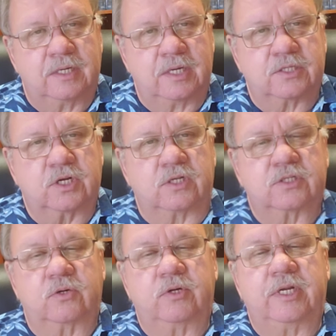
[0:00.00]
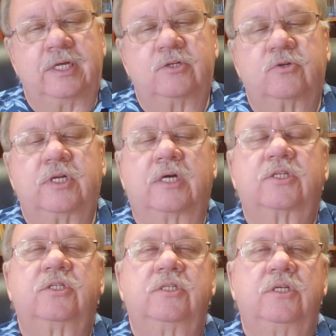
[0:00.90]
It's also an
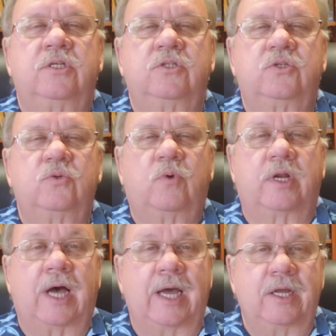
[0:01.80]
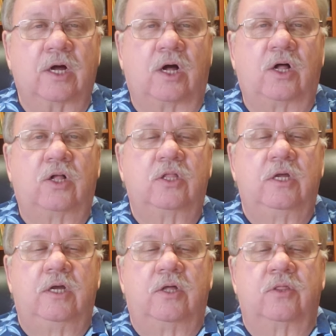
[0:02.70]
introduction into what I call
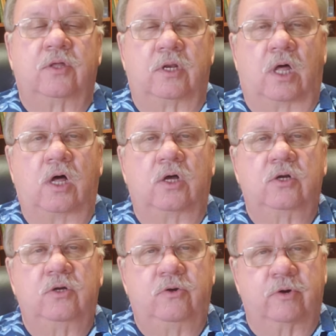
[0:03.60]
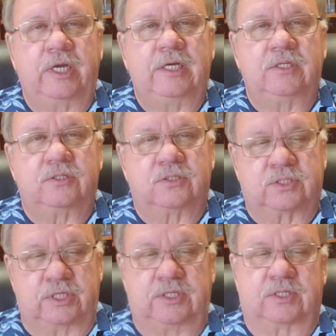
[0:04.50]
the long green
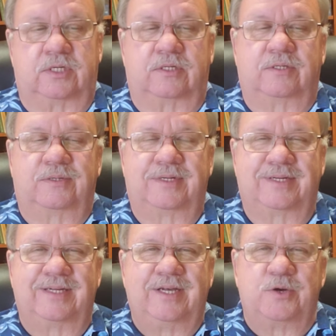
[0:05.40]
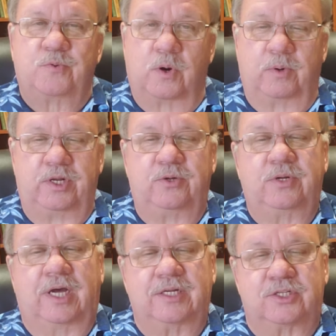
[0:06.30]
season, where we do
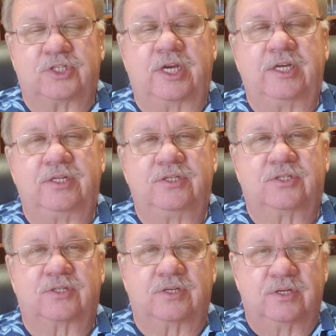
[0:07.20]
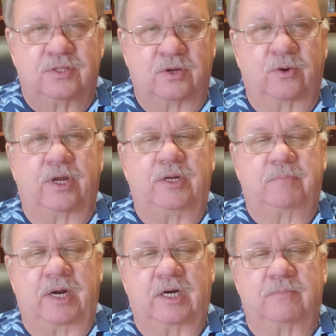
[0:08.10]
not change the
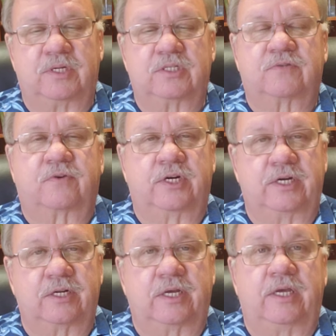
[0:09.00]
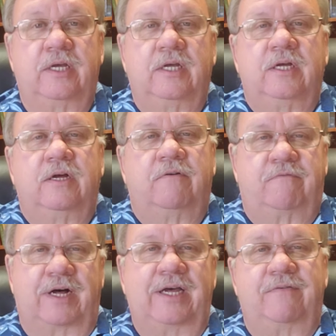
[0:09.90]
green pyramids for nearly
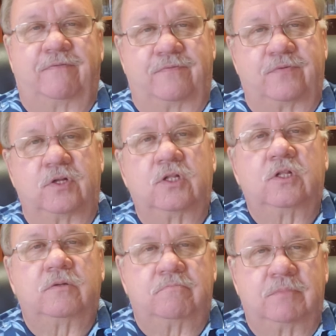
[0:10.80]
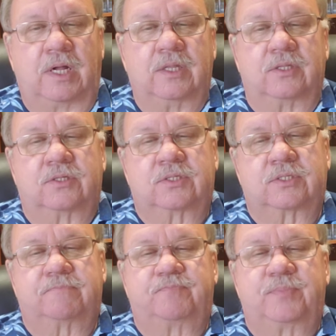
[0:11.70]
5 full months.